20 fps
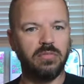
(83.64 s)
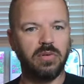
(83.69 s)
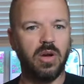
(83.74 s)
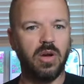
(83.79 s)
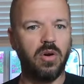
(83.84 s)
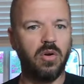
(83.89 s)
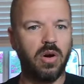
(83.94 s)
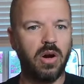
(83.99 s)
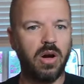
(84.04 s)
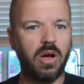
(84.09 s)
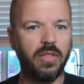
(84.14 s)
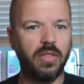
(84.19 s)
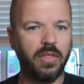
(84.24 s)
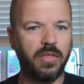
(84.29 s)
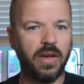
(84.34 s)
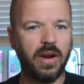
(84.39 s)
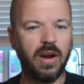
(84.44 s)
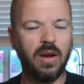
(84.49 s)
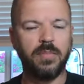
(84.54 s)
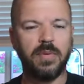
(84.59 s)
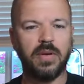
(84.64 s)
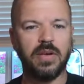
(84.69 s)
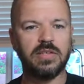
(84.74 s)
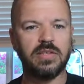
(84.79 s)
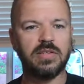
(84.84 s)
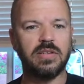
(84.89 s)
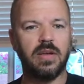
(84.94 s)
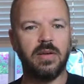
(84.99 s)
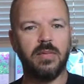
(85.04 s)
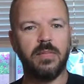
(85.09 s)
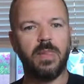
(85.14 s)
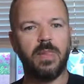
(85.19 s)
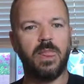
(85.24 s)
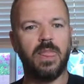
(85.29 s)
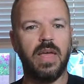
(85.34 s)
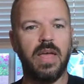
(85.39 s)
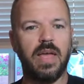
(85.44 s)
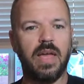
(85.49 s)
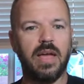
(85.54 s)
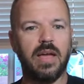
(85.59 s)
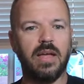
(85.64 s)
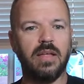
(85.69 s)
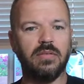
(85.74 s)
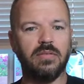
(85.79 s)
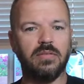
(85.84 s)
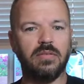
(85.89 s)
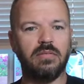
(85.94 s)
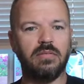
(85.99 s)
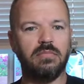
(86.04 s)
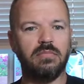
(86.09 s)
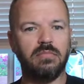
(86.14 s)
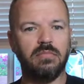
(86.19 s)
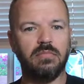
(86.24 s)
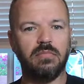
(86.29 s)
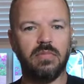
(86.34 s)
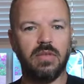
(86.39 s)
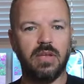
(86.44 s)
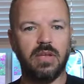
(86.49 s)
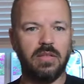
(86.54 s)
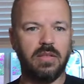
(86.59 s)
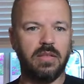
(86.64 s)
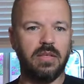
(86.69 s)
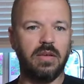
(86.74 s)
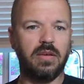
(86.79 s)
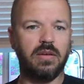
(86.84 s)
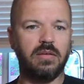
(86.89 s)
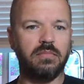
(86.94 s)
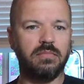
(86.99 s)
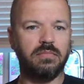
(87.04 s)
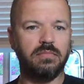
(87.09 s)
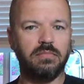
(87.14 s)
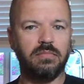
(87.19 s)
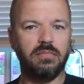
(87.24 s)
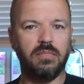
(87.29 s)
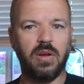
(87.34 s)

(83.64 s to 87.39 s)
go on the therapist. And then the